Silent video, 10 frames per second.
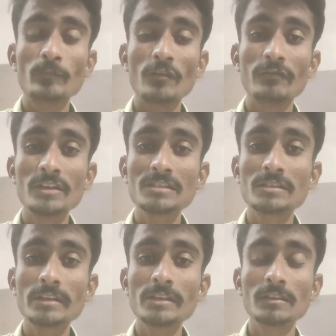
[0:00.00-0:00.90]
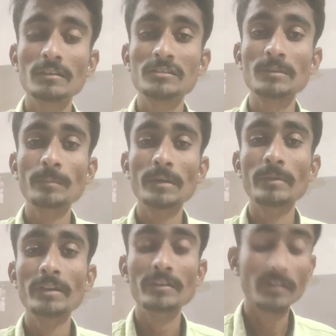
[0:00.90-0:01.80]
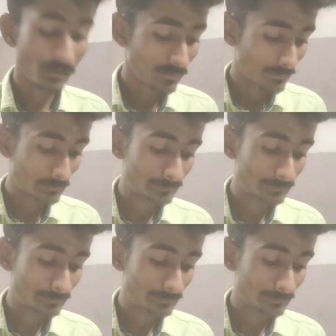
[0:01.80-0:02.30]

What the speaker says: phase 3, the supplemental,